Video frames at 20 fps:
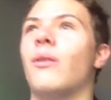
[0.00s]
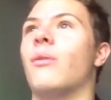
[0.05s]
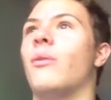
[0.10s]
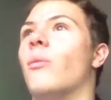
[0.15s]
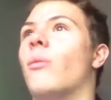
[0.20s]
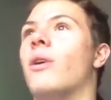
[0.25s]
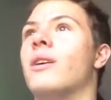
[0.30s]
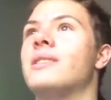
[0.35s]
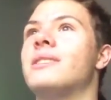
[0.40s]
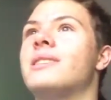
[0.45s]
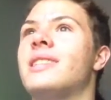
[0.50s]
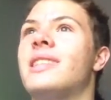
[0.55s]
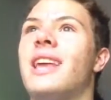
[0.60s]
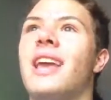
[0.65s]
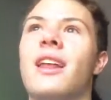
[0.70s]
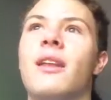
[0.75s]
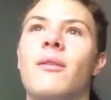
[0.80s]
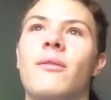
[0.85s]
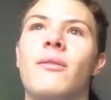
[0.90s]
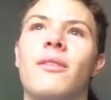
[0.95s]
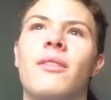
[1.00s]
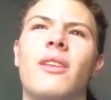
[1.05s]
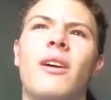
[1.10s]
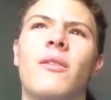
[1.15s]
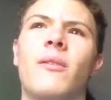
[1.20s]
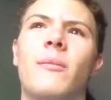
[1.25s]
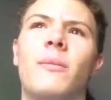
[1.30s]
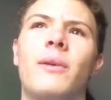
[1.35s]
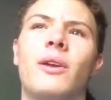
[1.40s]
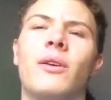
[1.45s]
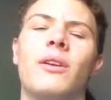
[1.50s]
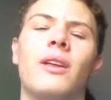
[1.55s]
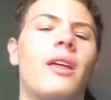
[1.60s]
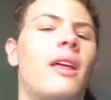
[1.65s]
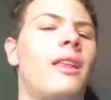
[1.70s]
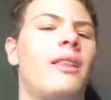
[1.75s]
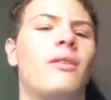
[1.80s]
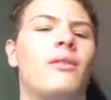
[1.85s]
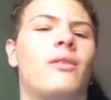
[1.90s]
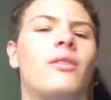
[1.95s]
ones in that
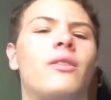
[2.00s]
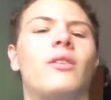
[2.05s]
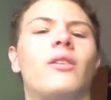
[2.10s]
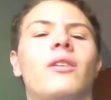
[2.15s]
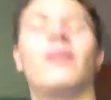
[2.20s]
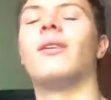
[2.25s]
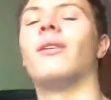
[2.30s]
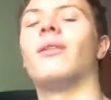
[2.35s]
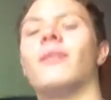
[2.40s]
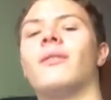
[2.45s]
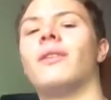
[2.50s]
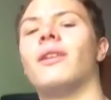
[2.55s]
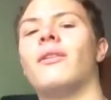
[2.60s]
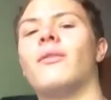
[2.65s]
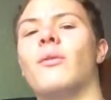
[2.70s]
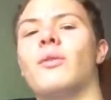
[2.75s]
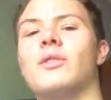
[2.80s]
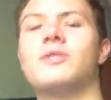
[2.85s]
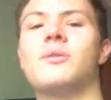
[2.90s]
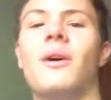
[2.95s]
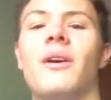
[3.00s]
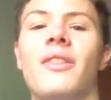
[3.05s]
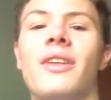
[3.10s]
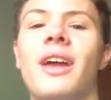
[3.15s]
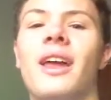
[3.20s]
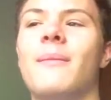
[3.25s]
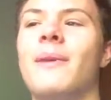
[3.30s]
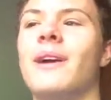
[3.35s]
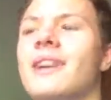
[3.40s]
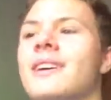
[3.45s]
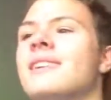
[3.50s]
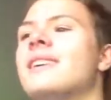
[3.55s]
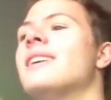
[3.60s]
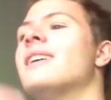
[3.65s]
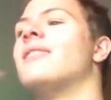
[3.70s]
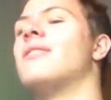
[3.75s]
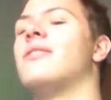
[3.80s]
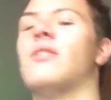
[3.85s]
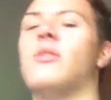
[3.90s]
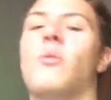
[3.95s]
appeared every once in a while in the anime, and
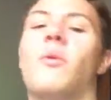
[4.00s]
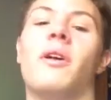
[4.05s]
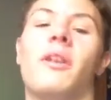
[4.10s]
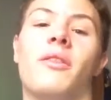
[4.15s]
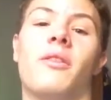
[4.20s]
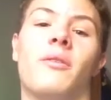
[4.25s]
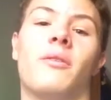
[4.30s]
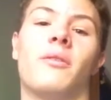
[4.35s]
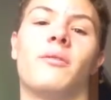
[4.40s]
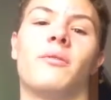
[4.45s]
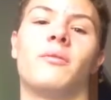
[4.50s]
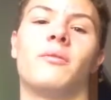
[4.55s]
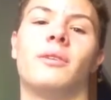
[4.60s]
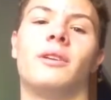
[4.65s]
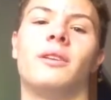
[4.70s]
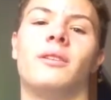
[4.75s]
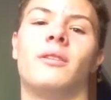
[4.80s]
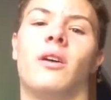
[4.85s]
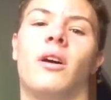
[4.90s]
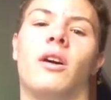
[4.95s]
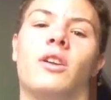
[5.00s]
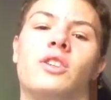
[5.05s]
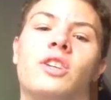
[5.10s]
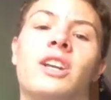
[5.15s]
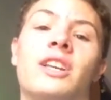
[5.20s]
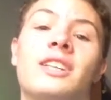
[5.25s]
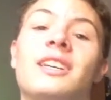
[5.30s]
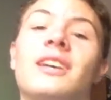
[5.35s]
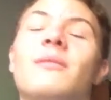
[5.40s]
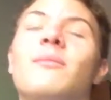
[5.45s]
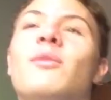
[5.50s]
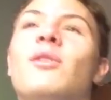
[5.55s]
then the one in the Genesect